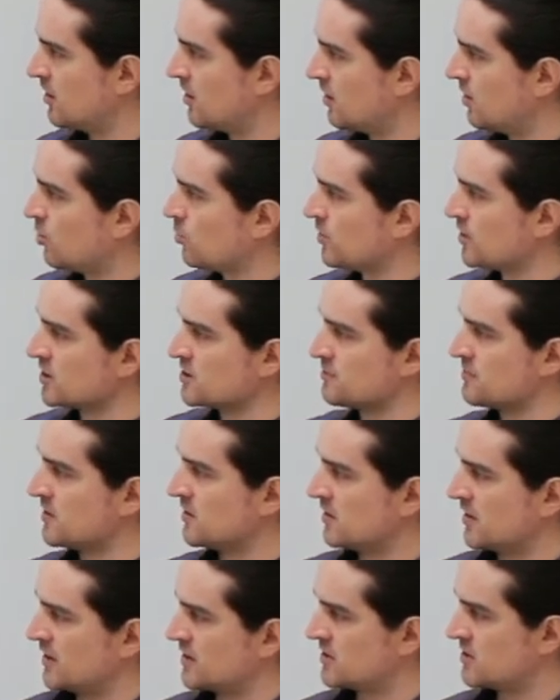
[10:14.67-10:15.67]
always be
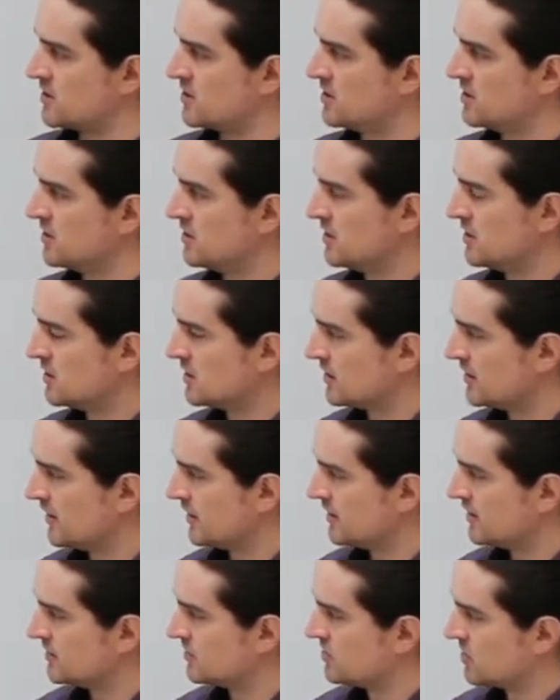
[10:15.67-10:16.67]
less
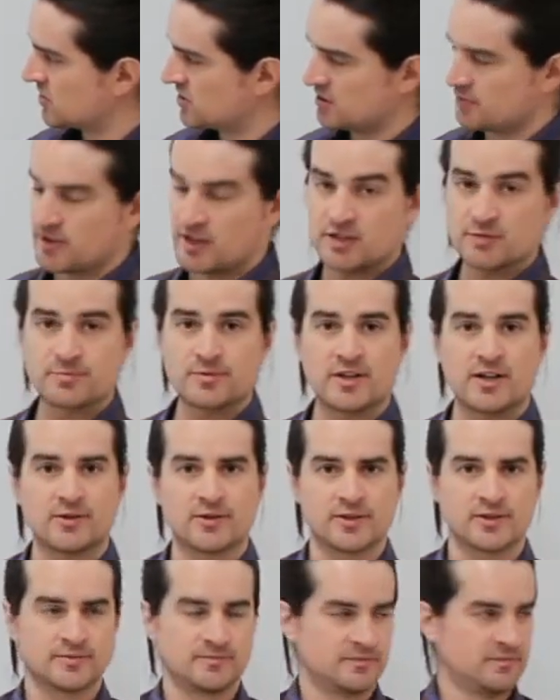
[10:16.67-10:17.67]
than 60 miles per hour?